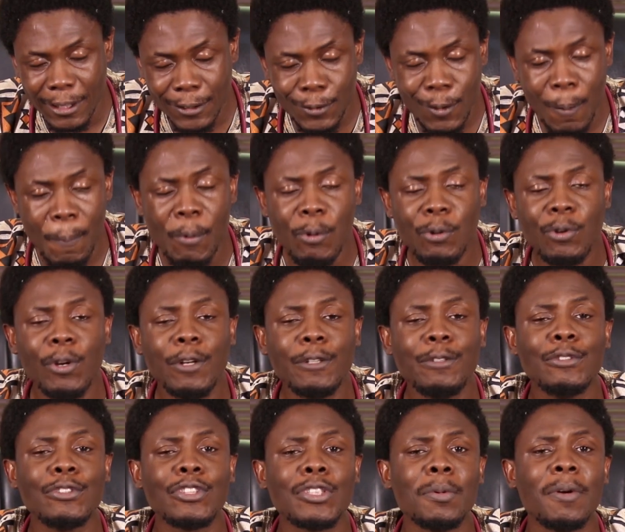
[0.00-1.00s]
Some people don't
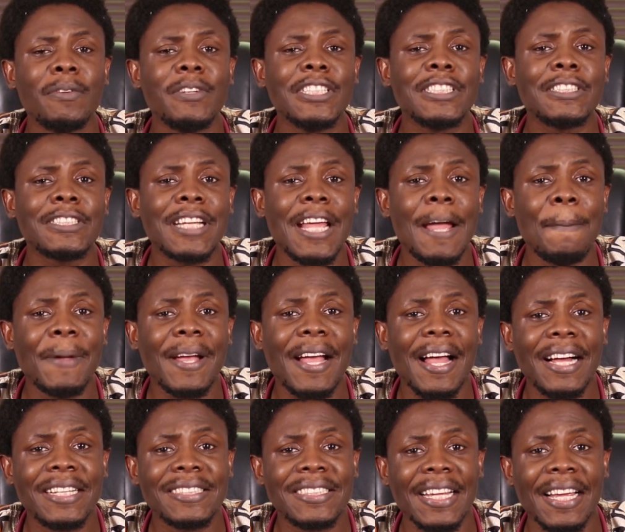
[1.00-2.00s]
use some of these
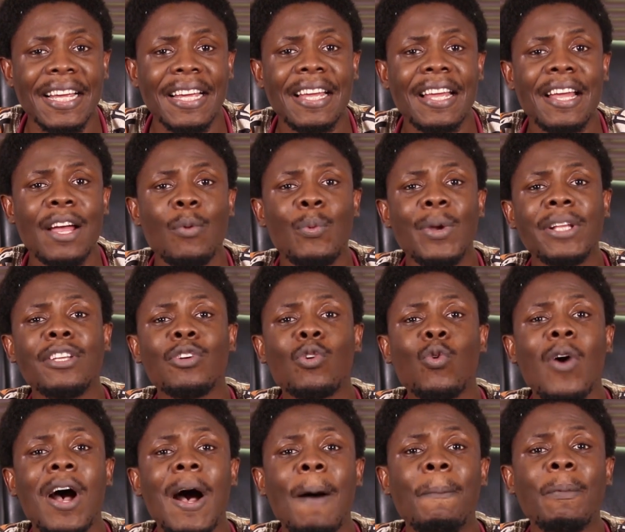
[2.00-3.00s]
chemicals and everything
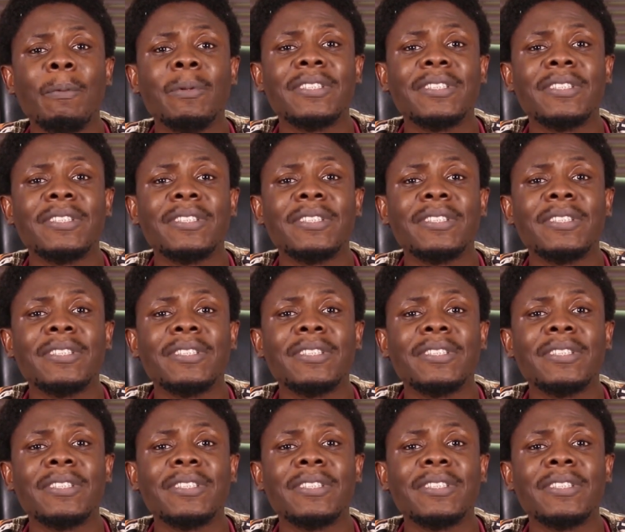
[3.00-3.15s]
will happen.